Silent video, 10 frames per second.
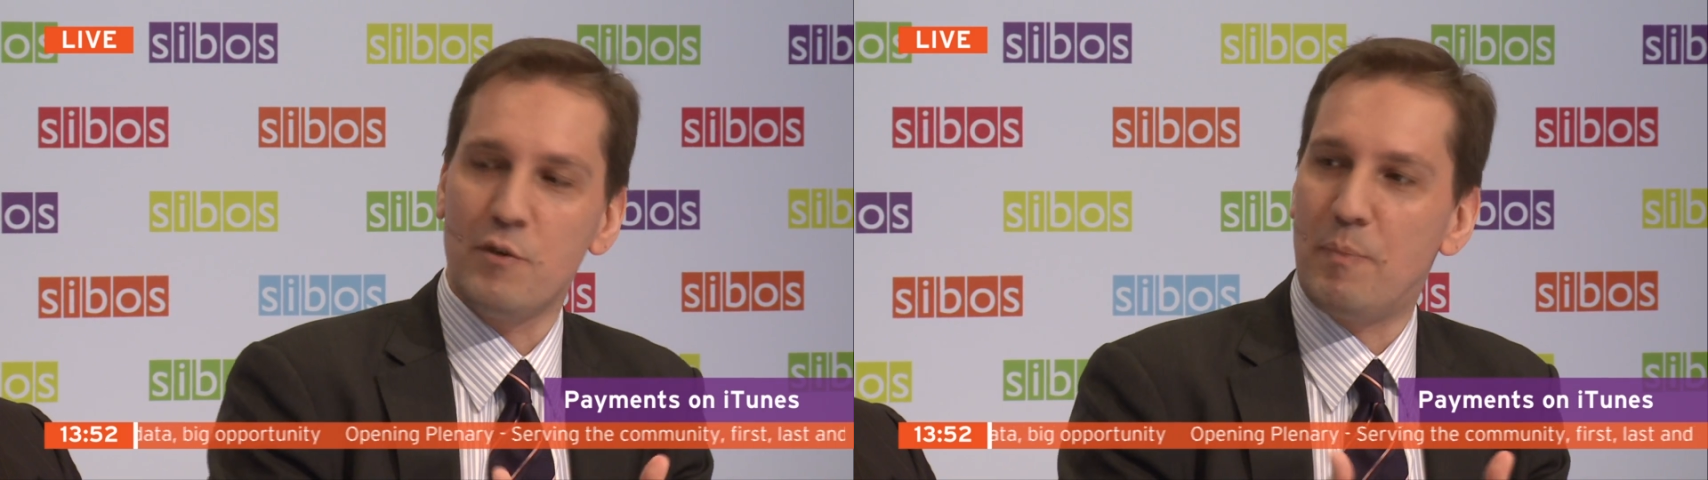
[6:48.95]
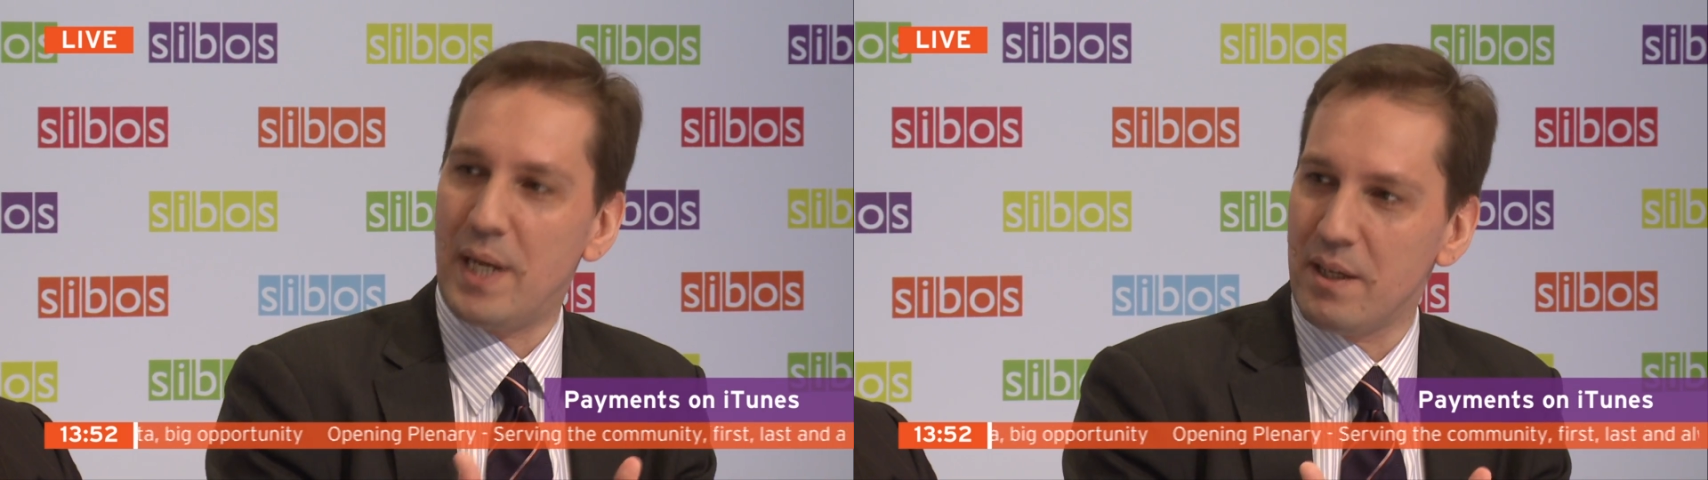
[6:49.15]

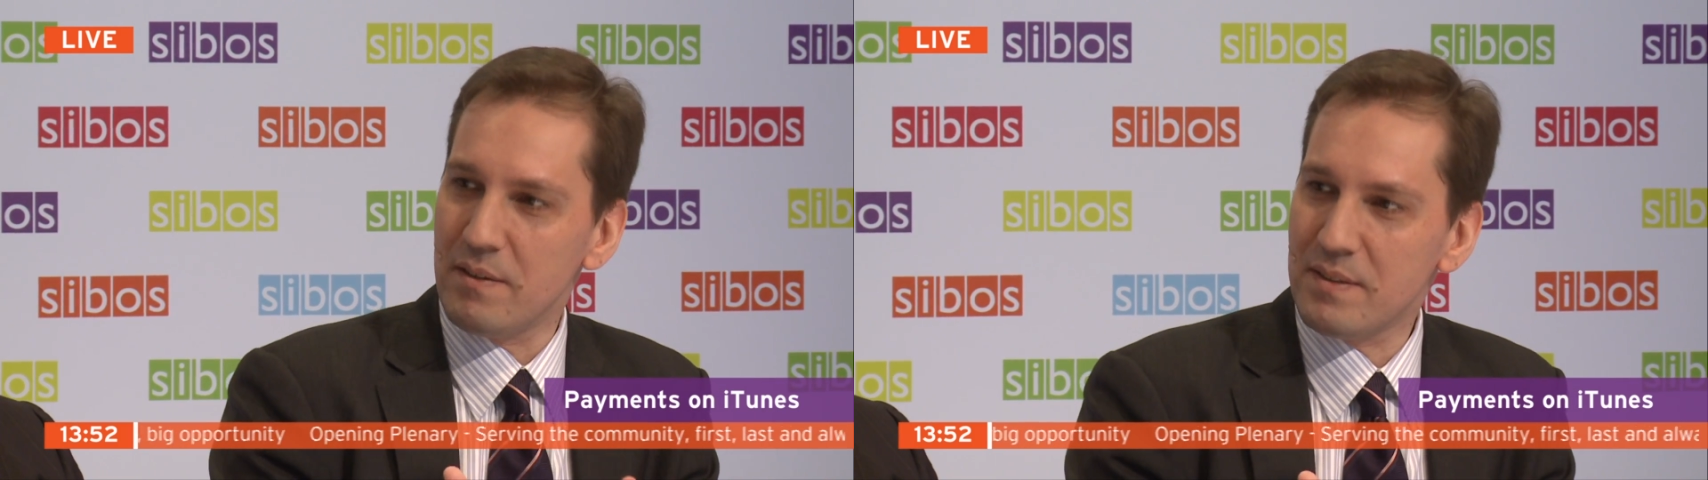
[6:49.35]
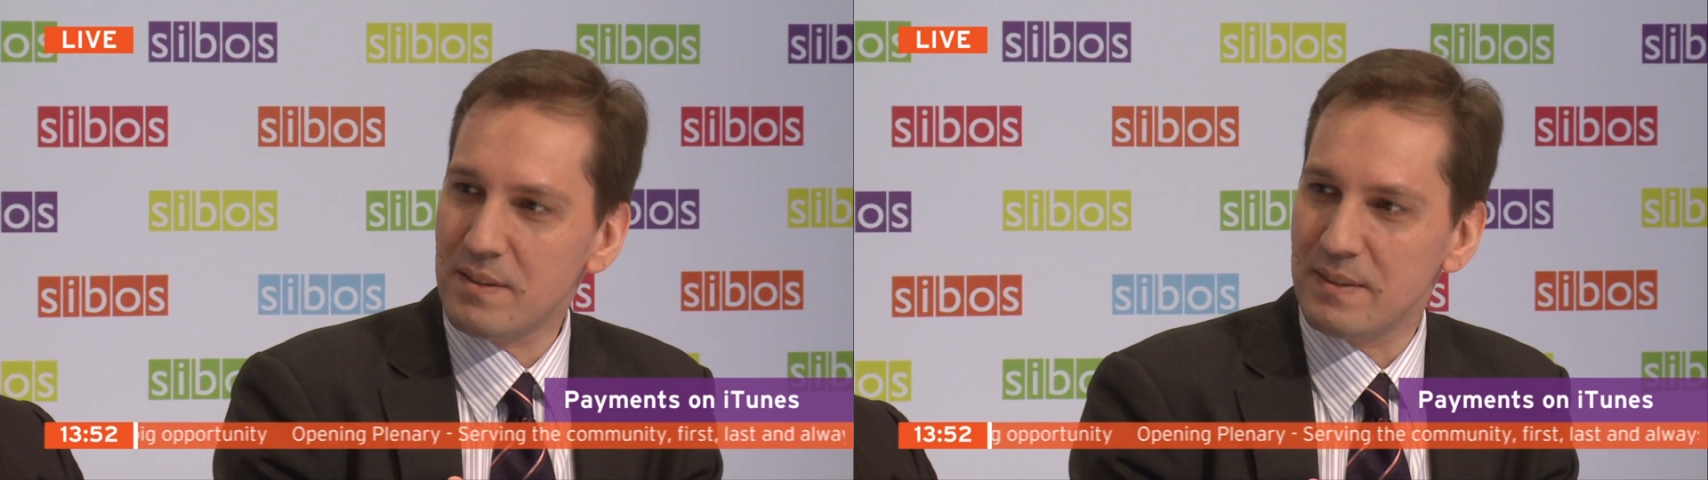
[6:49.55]
other
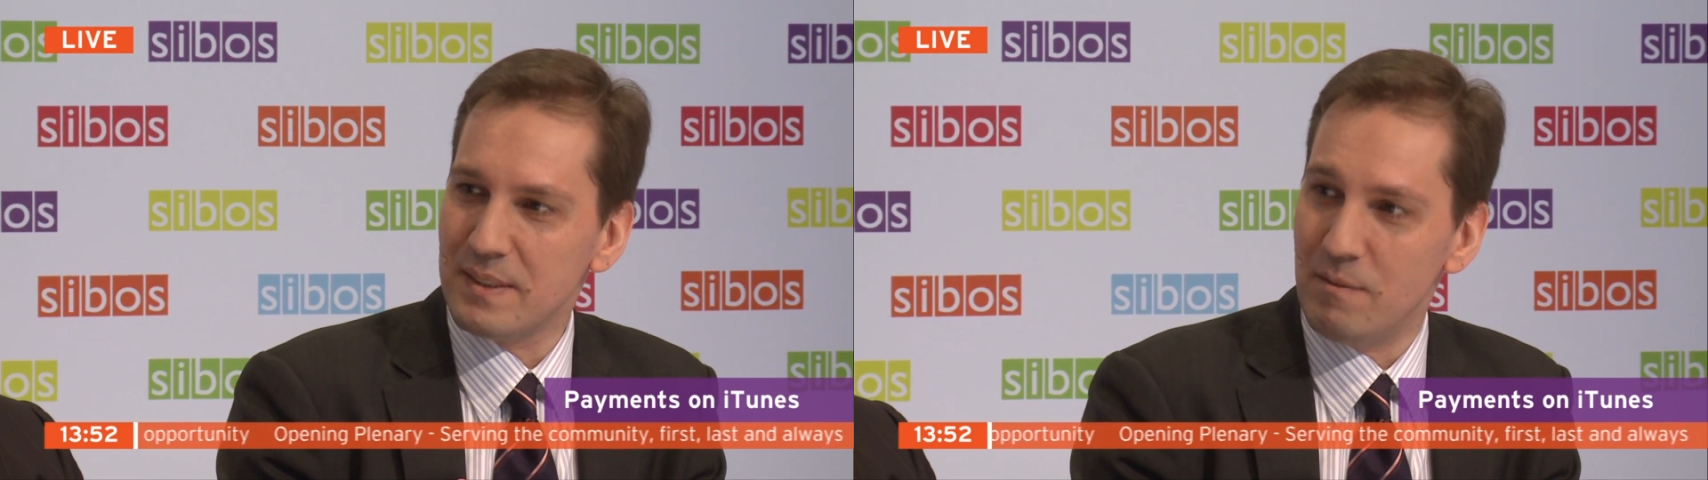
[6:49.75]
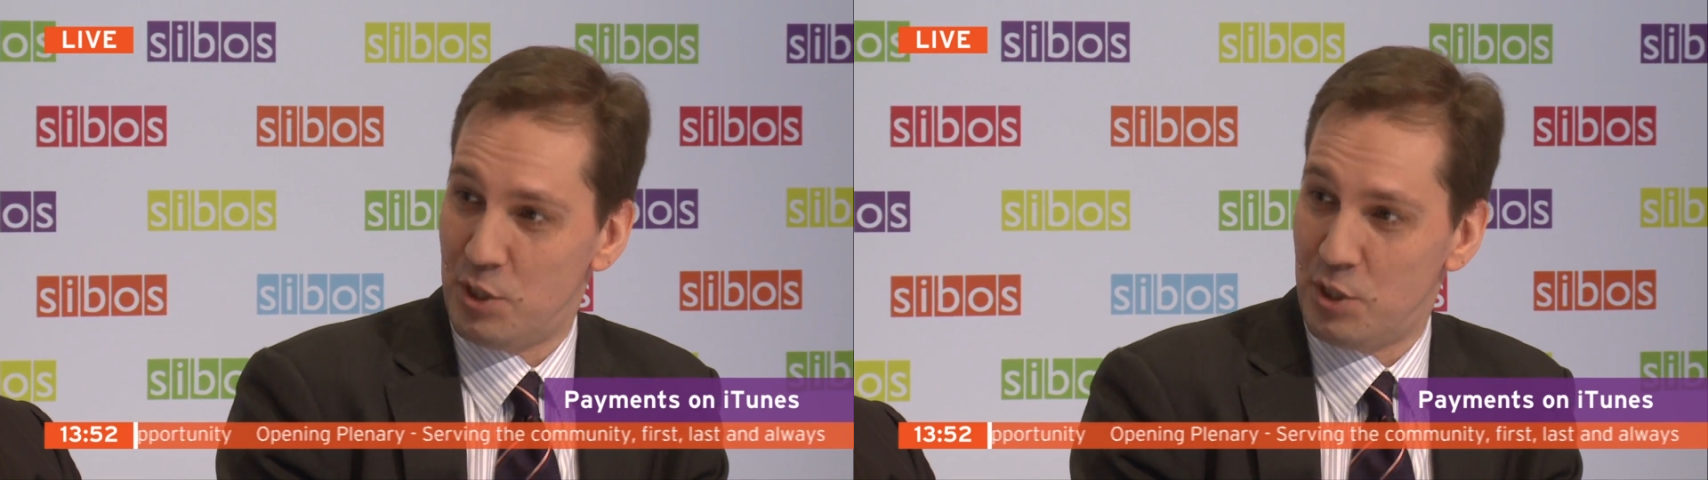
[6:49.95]
players, yeah.